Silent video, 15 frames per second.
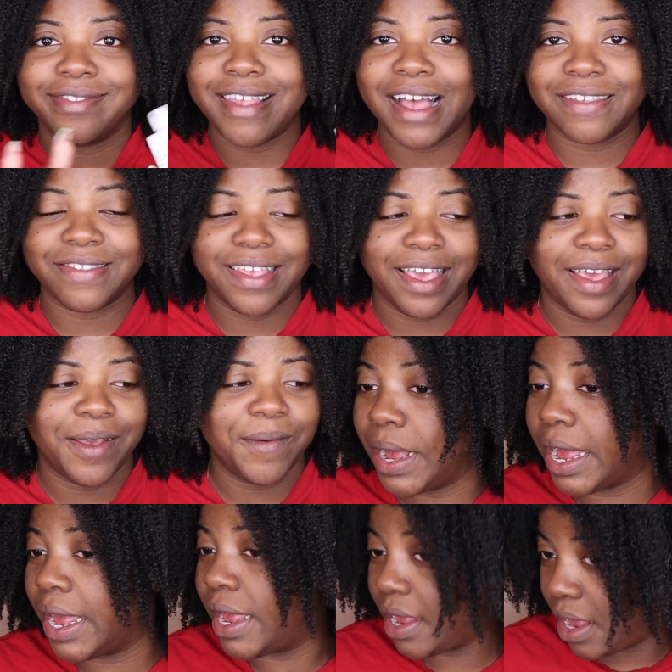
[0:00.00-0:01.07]
That's it.
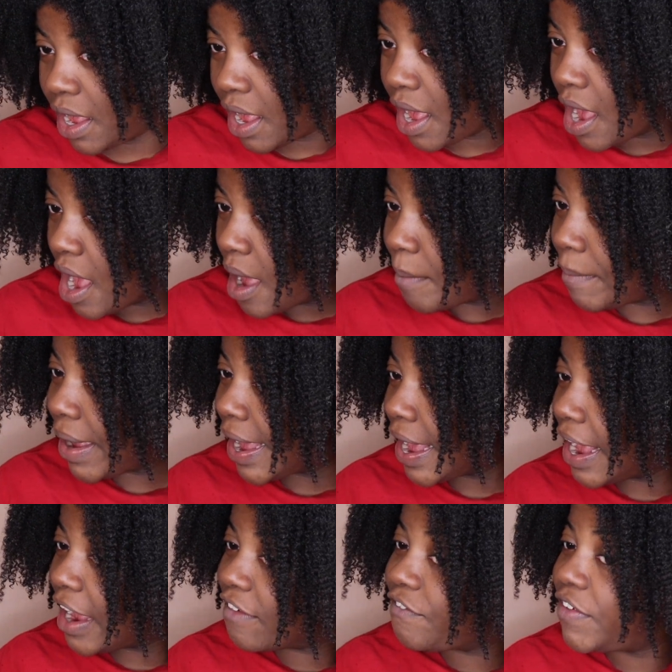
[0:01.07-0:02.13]
But my
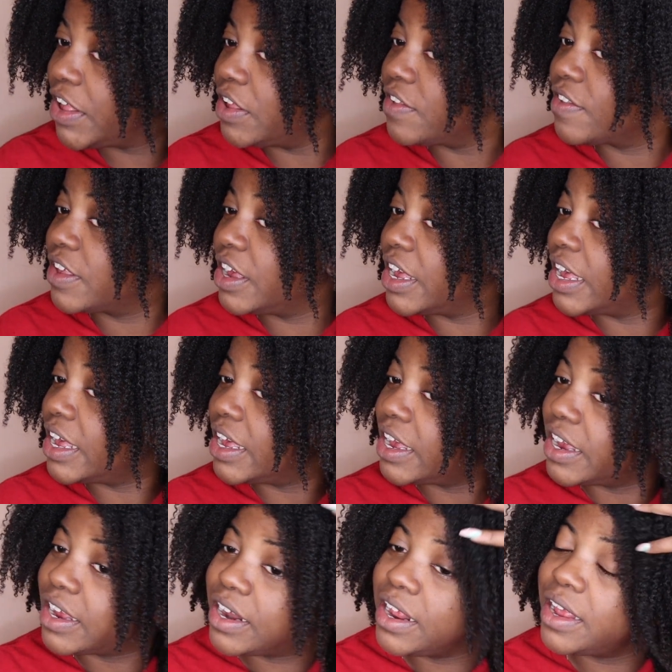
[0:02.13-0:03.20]
hair feels
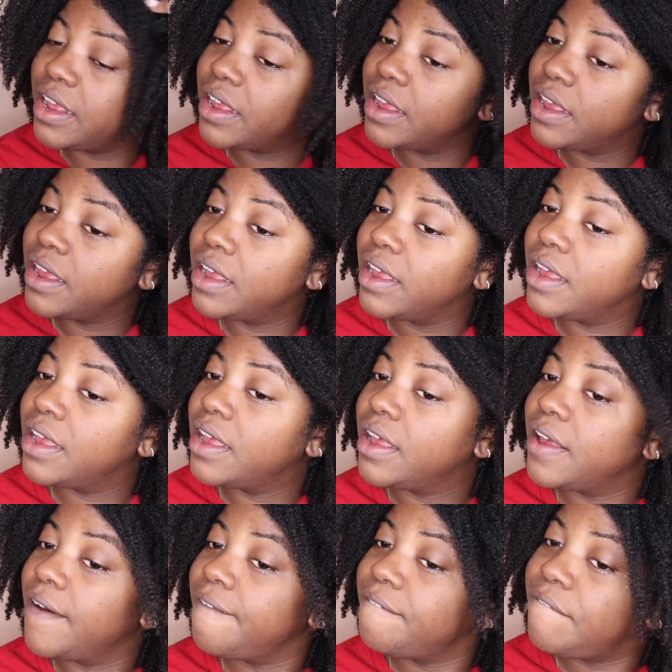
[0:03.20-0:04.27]
good.
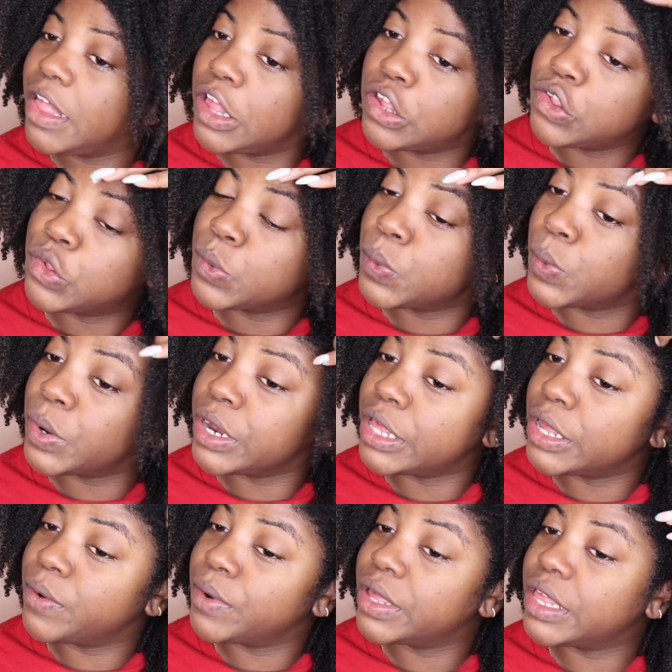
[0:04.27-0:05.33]
Feels
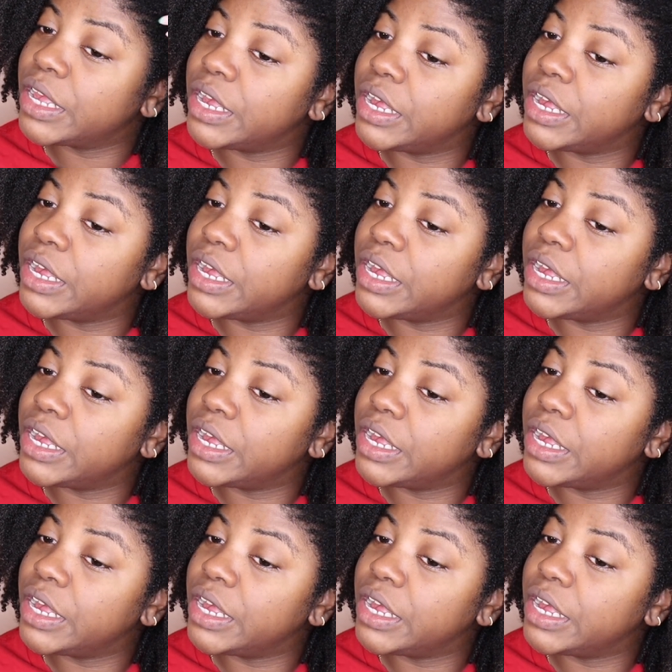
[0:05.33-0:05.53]
really, really